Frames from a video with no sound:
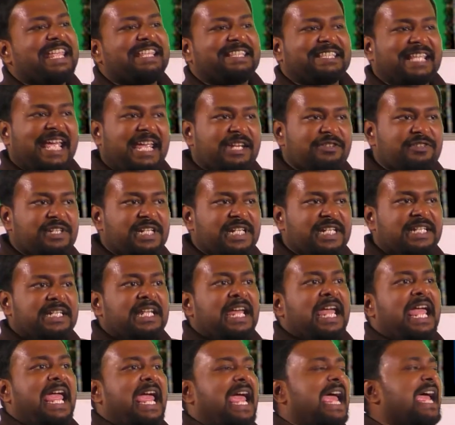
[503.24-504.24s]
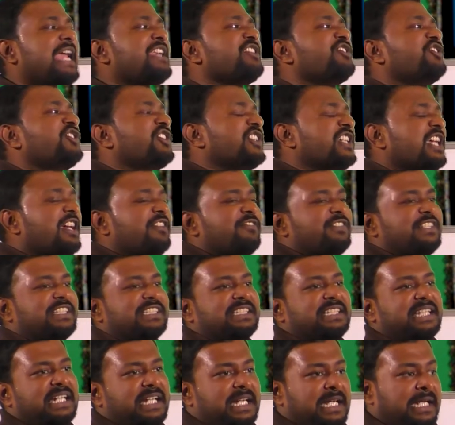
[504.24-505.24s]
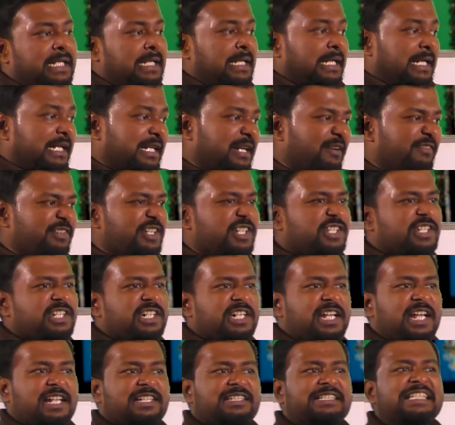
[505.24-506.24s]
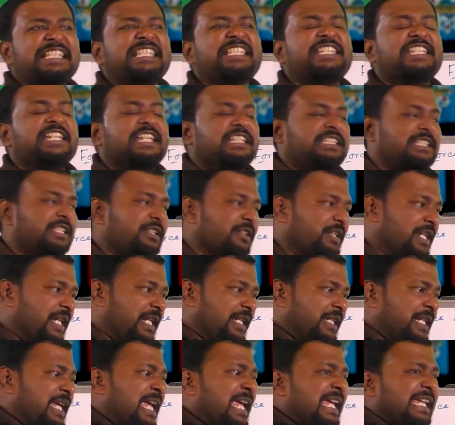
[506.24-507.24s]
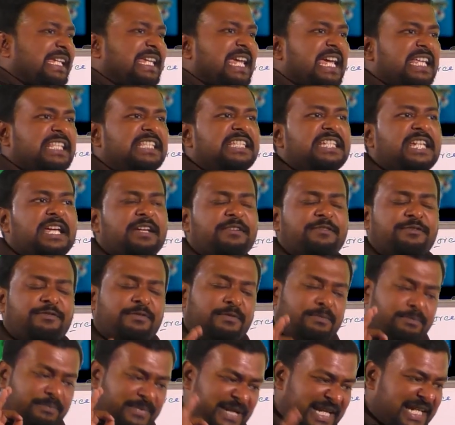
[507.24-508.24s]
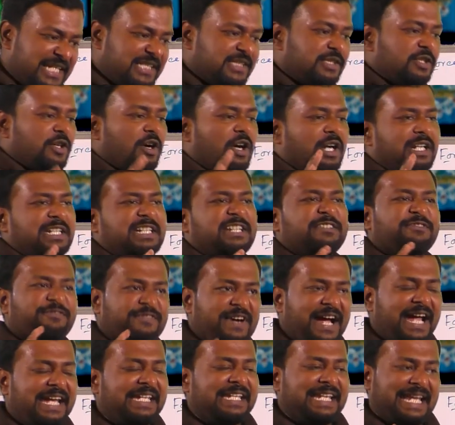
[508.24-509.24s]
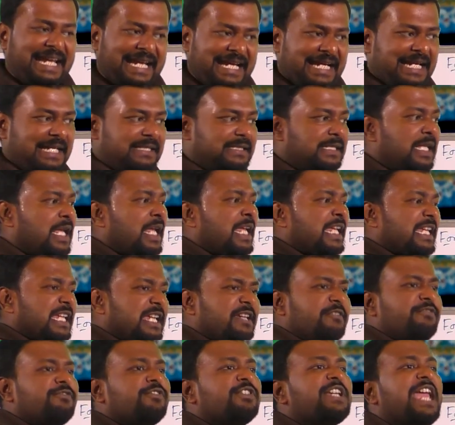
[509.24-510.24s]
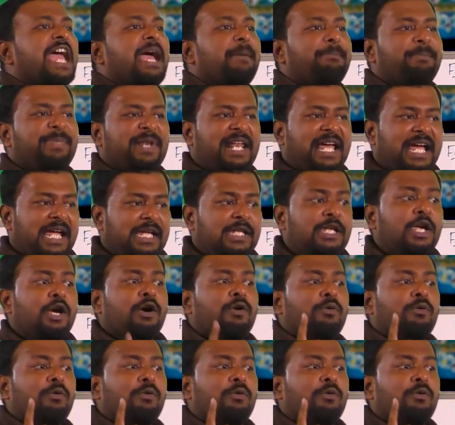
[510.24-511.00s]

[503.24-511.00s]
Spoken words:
SI unit and gf is the gravitational CGS unit. Kgf means or defined as if we applied